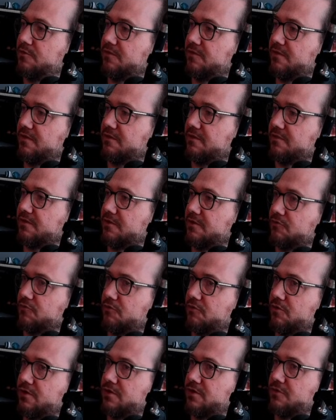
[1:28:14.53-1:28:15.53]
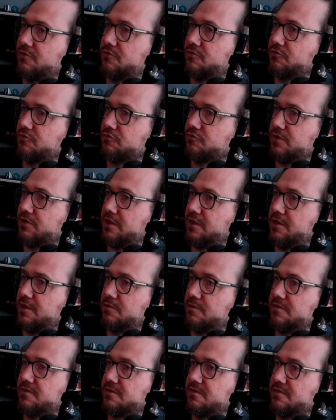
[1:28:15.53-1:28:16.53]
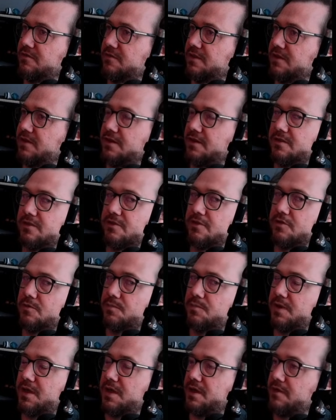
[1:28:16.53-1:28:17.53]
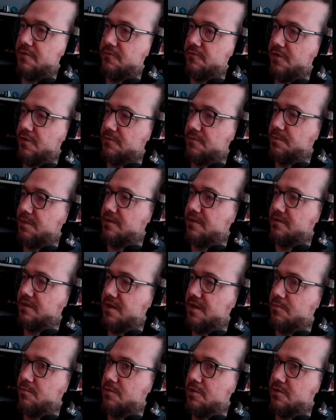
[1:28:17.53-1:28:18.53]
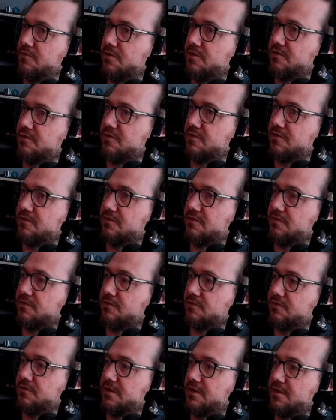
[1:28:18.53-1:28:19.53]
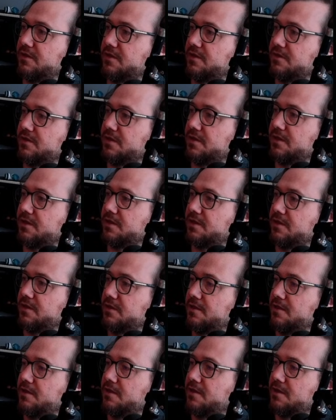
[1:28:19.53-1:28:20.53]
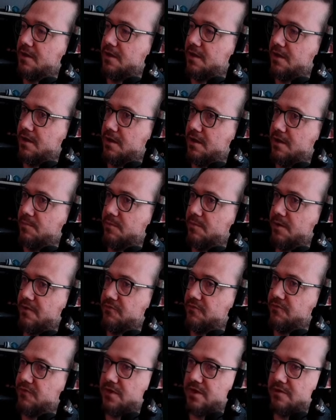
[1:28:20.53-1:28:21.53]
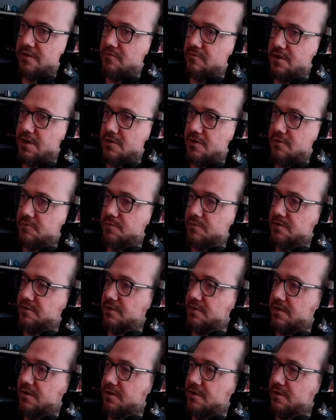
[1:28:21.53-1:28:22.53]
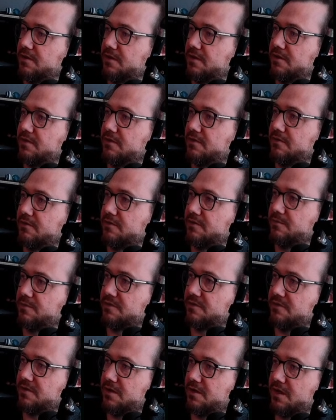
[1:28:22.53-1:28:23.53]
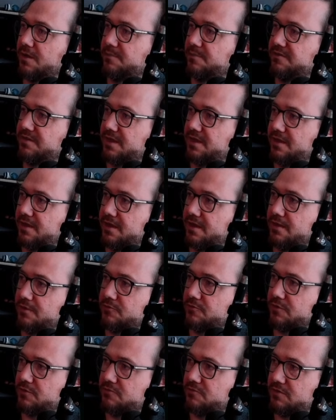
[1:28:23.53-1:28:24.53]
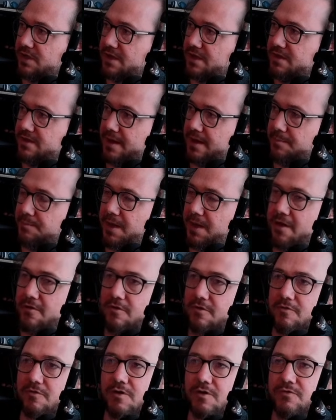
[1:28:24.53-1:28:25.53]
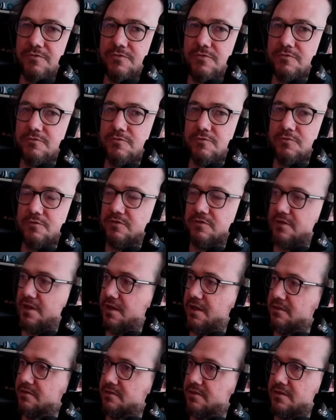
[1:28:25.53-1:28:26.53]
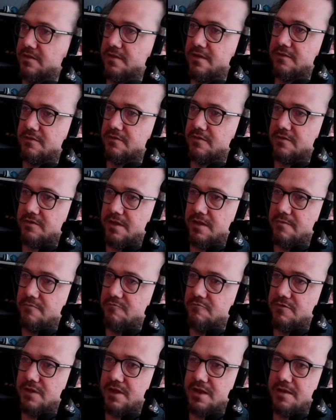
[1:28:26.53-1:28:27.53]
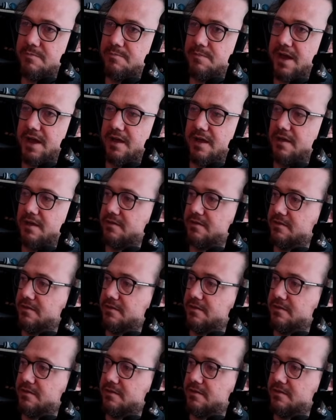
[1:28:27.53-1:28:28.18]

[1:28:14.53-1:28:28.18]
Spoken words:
is like trying to trick you into thinking that you're playing a fast-paced game when you're actually just sort of sitting there thinking. I find it really off-putting, especially like I'm sitting here, I'm trying to read that paragraph of rules text, and there's just like really banging